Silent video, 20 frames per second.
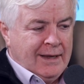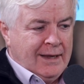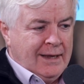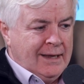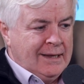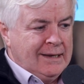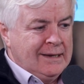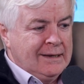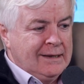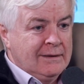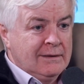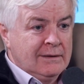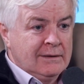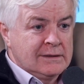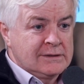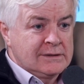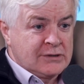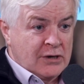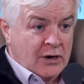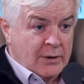in
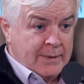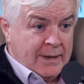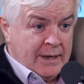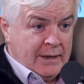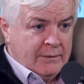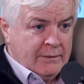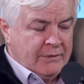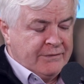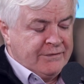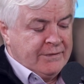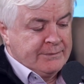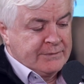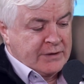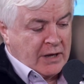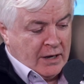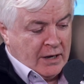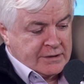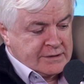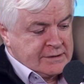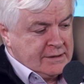Serbia. We filmed
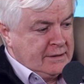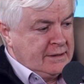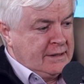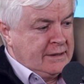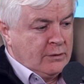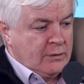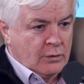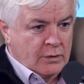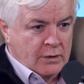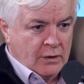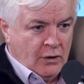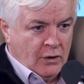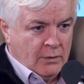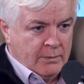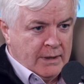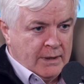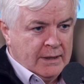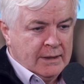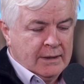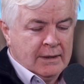Gosnell in
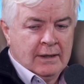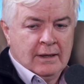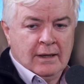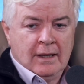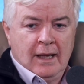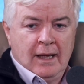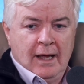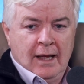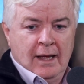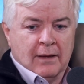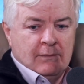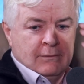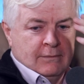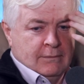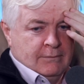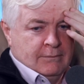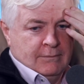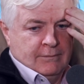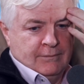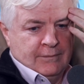Oklahoma. Uh,
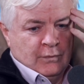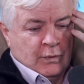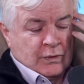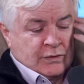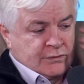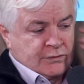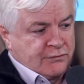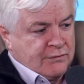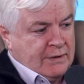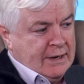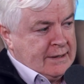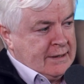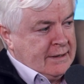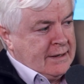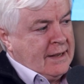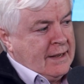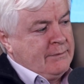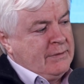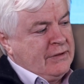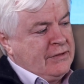which was great.
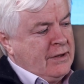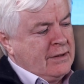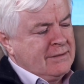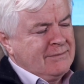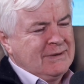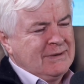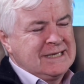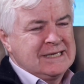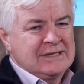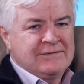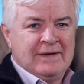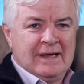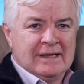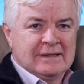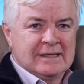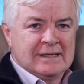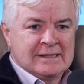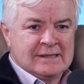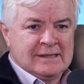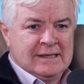And then we thought we just
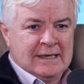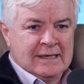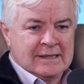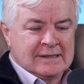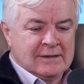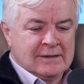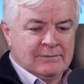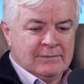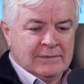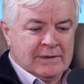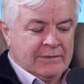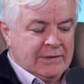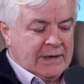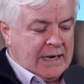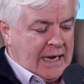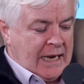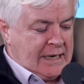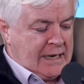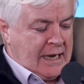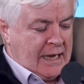felt this needed something
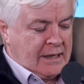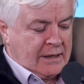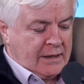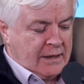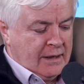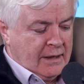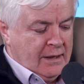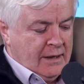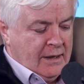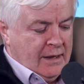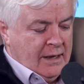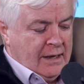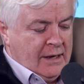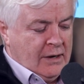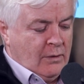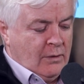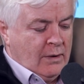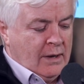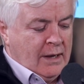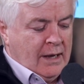different. And and you
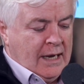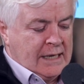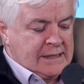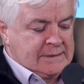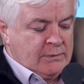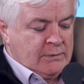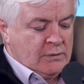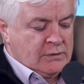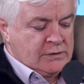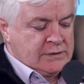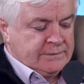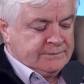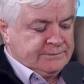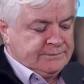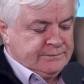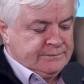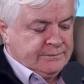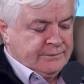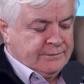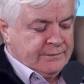know, I suppose
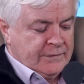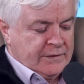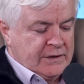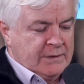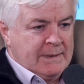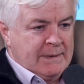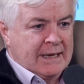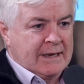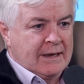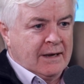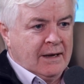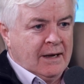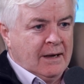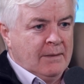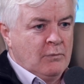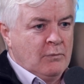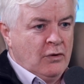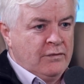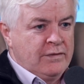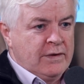to make
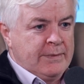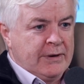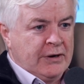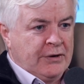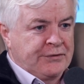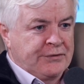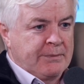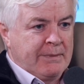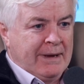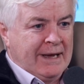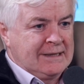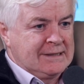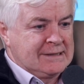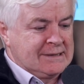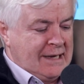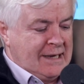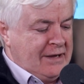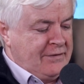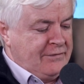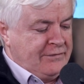a movie about Hunter
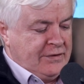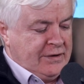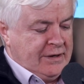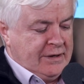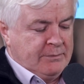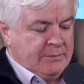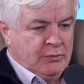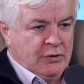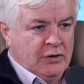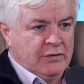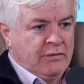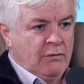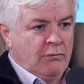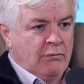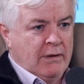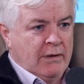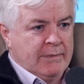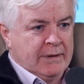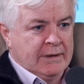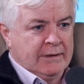Biden's life, you need beautiful
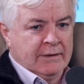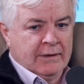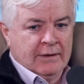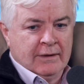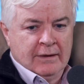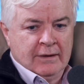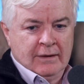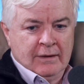women,